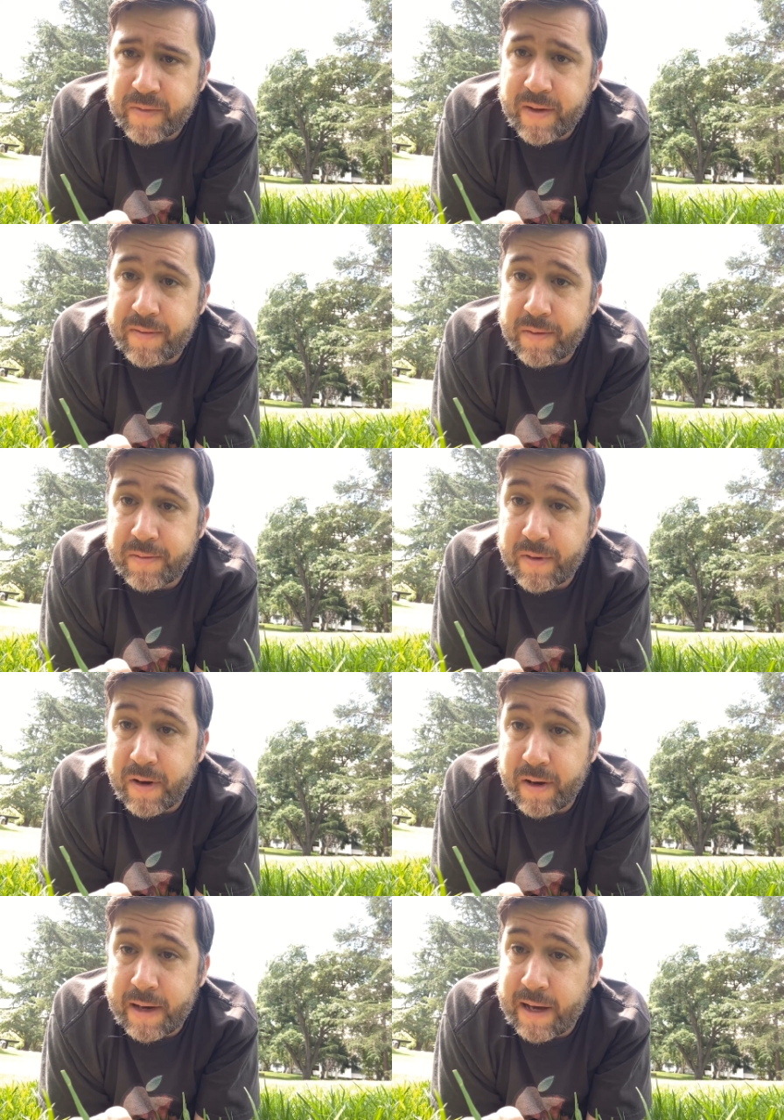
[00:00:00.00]
If you've
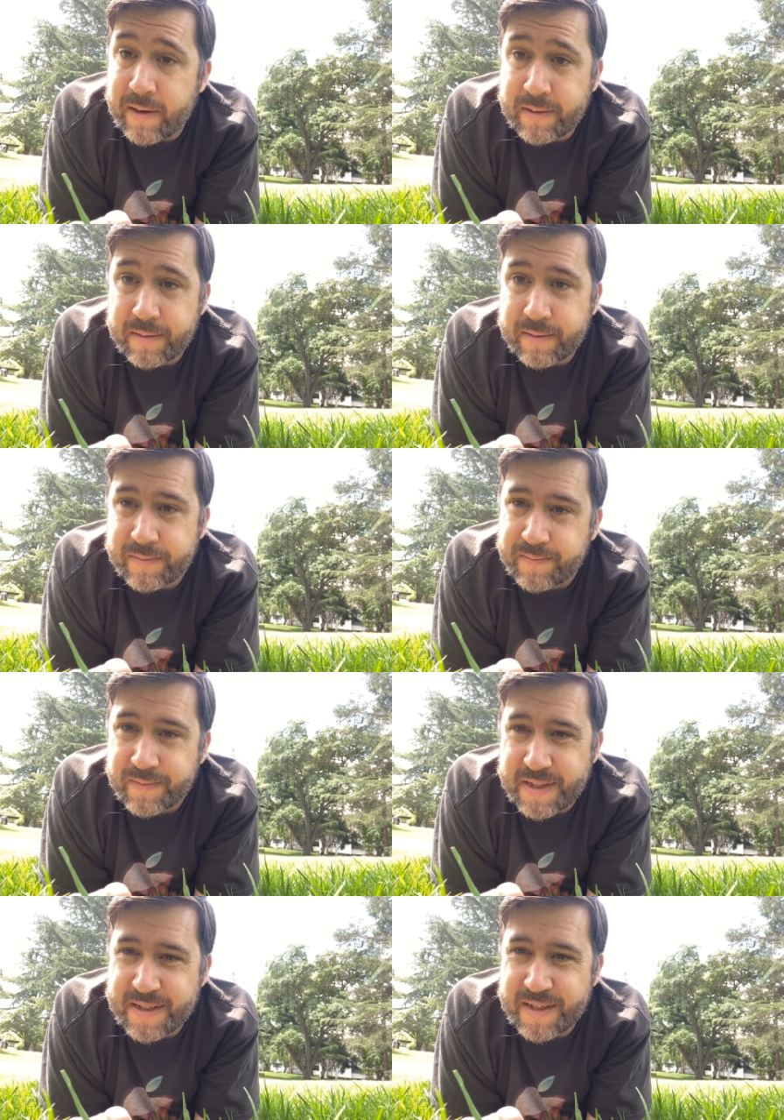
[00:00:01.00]
hung out and
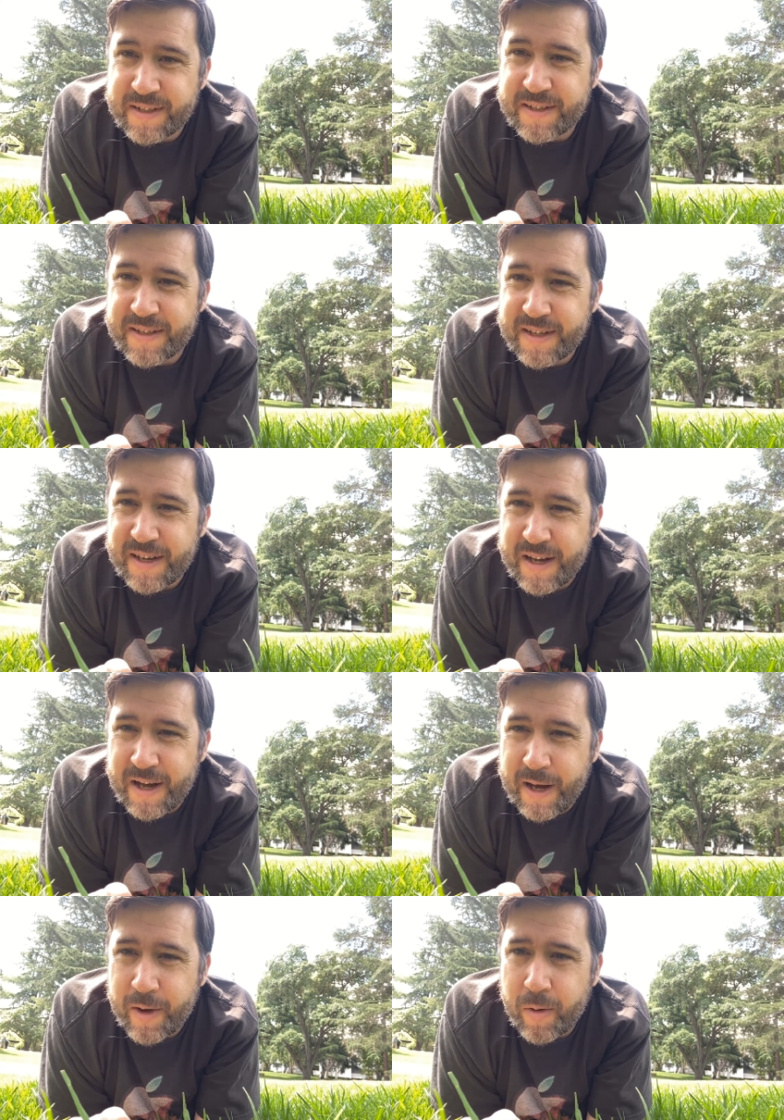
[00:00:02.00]
listened,
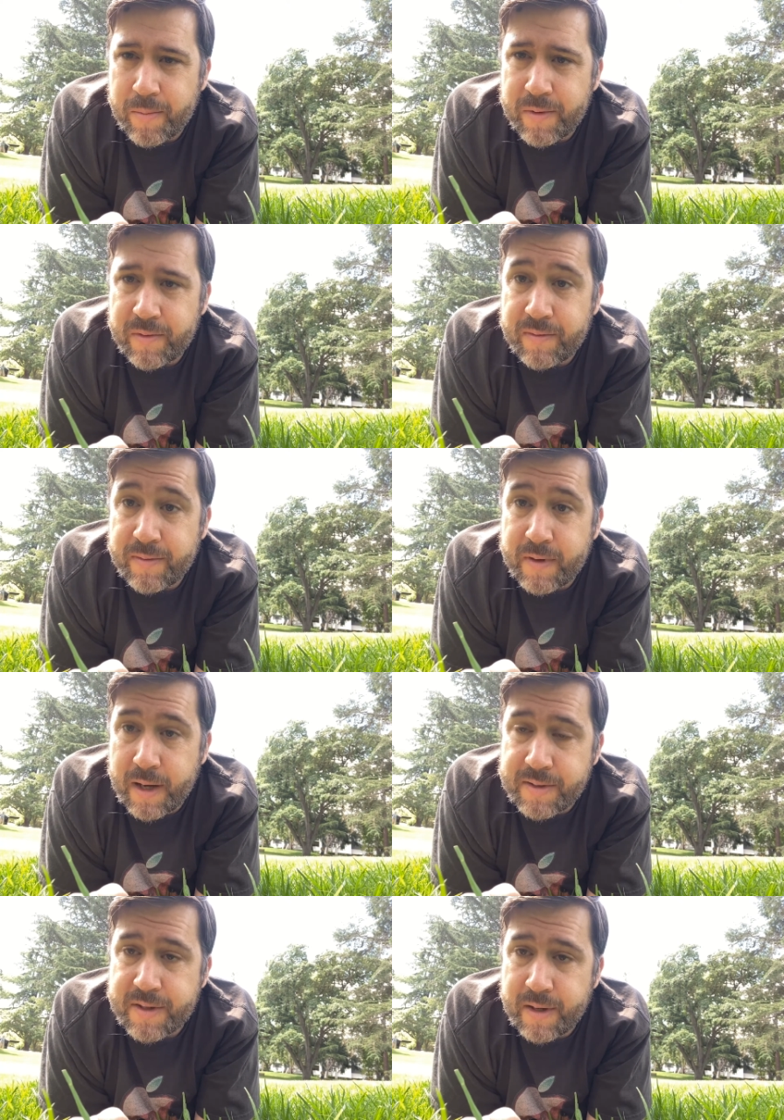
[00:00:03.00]
I hope you've
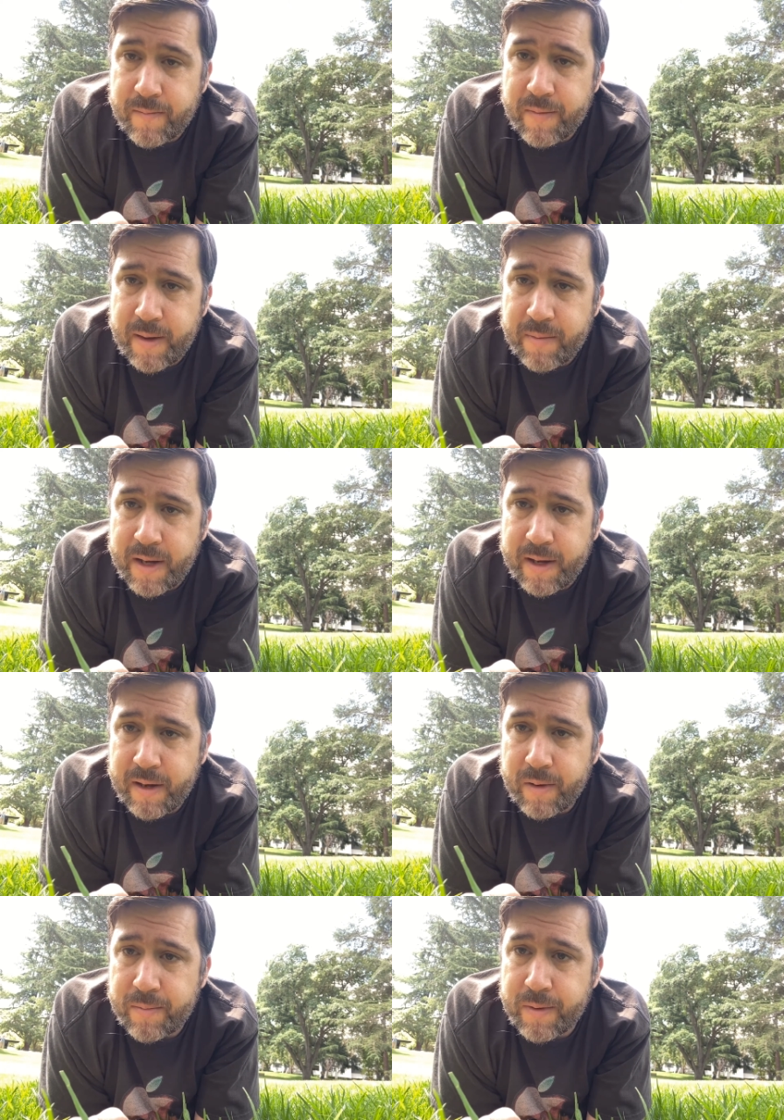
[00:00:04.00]
gotten something that may
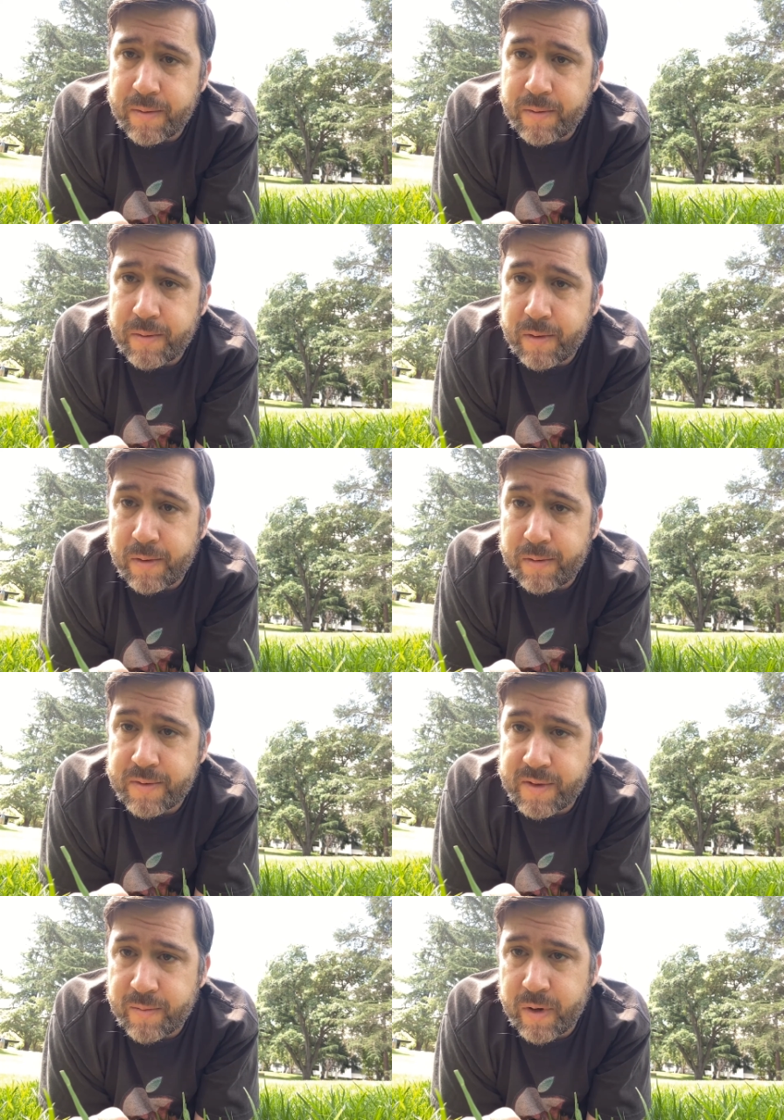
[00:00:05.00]
help you or
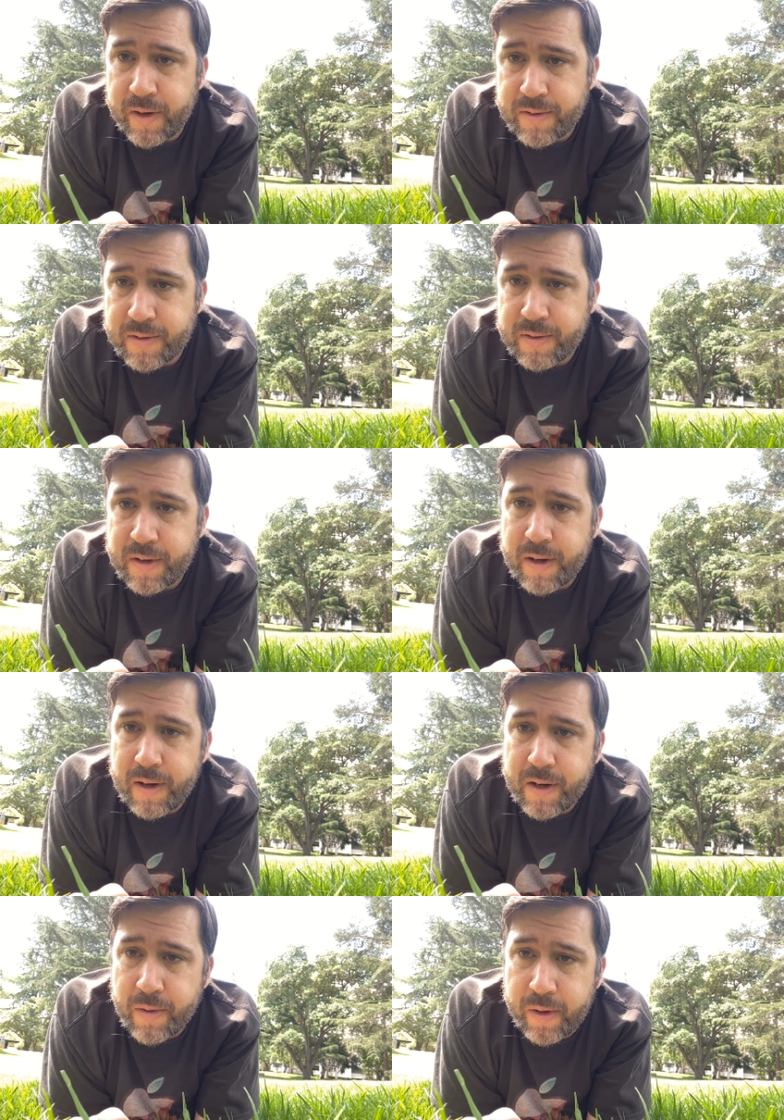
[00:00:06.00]
someone else
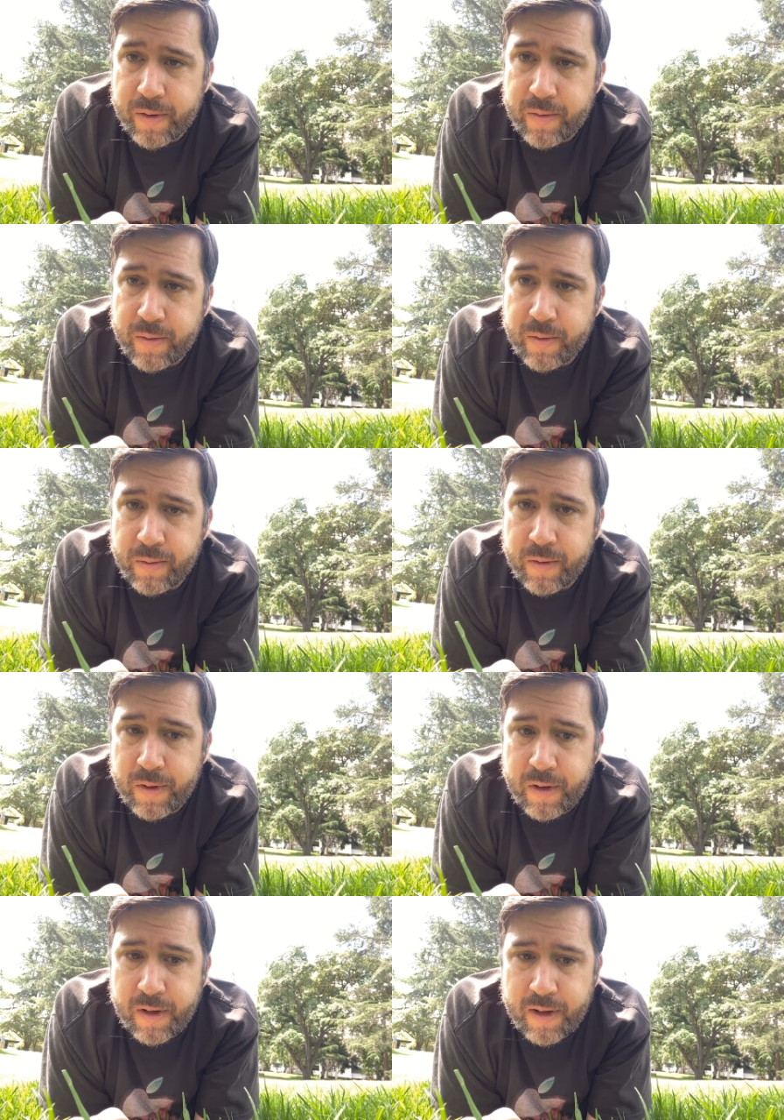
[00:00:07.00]
going through
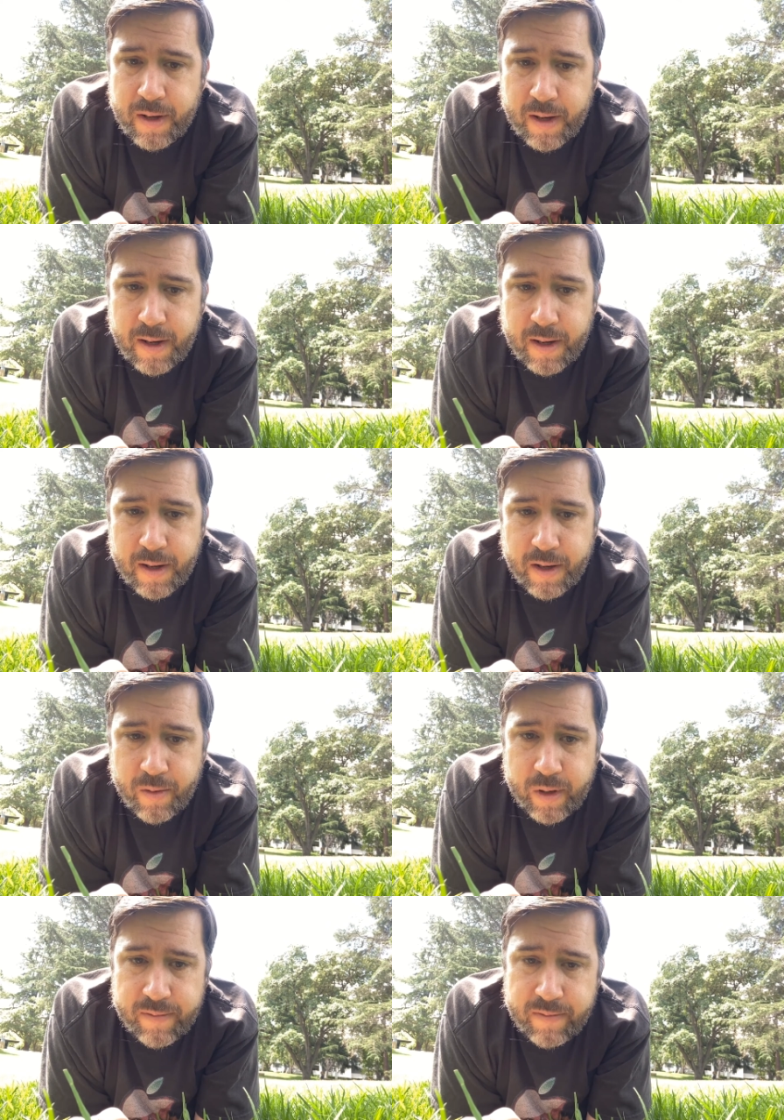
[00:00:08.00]

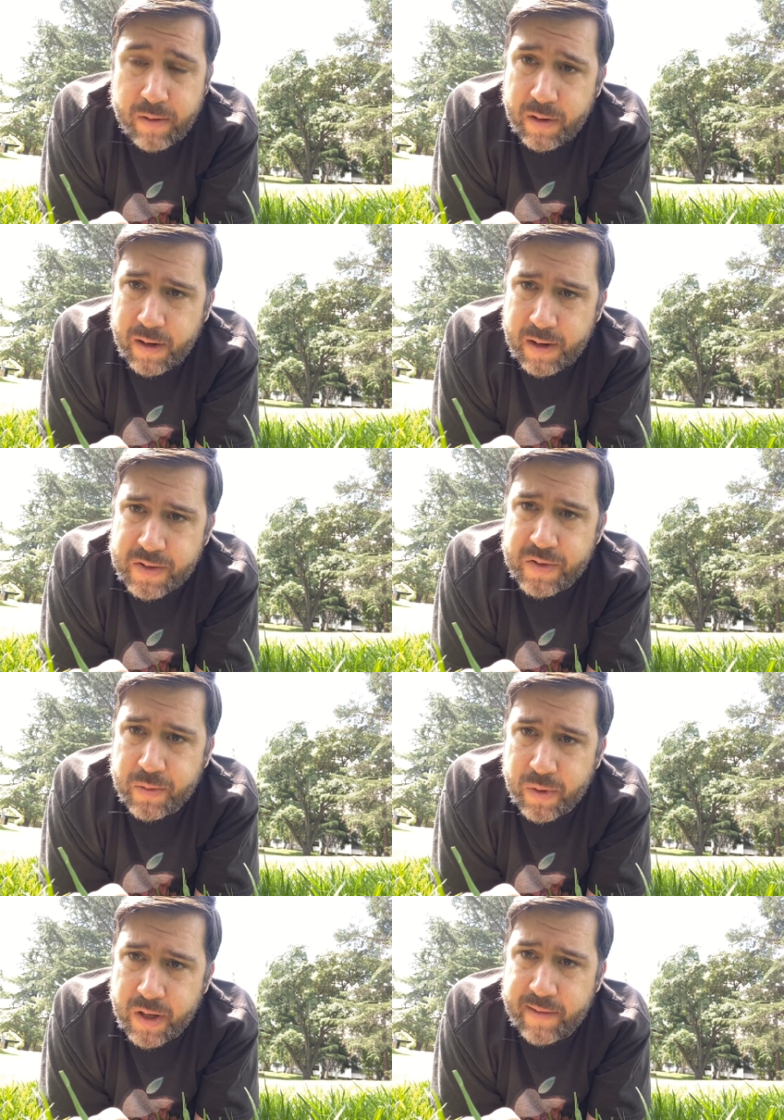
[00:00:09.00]
grief or loss or
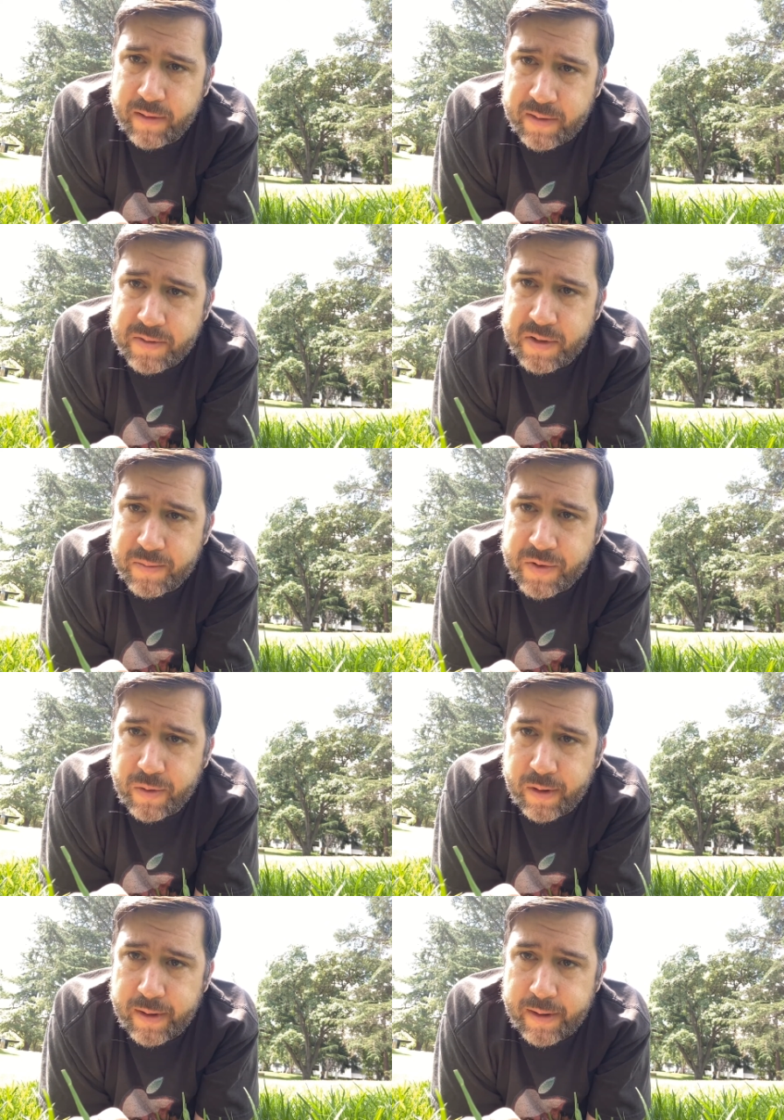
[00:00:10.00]
recovery of some sort.